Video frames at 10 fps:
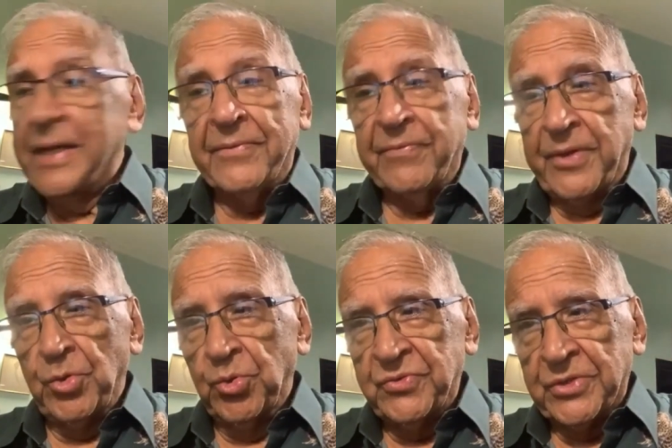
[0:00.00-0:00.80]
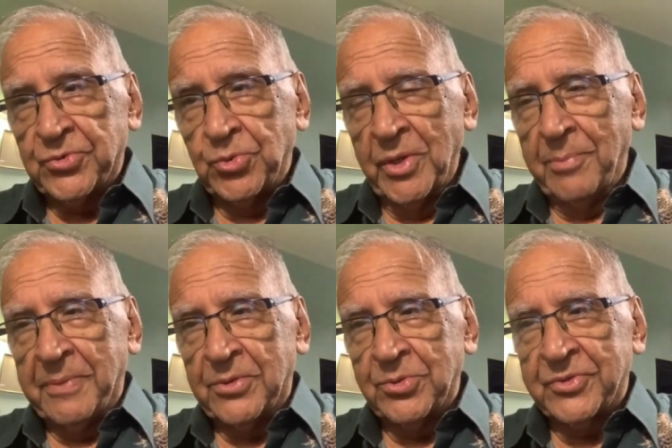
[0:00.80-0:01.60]
and we used the snow
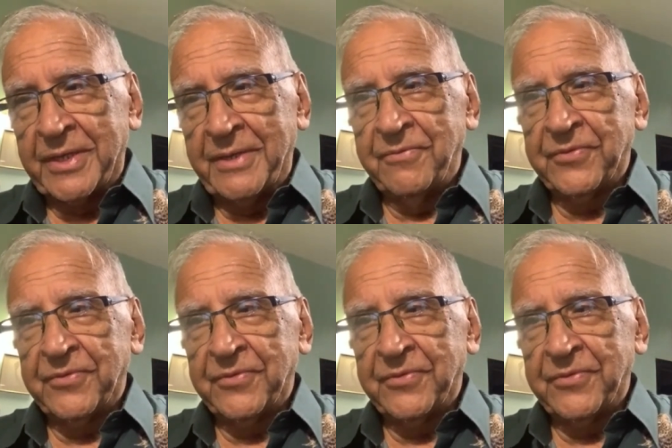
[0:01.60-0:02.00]
leopard to save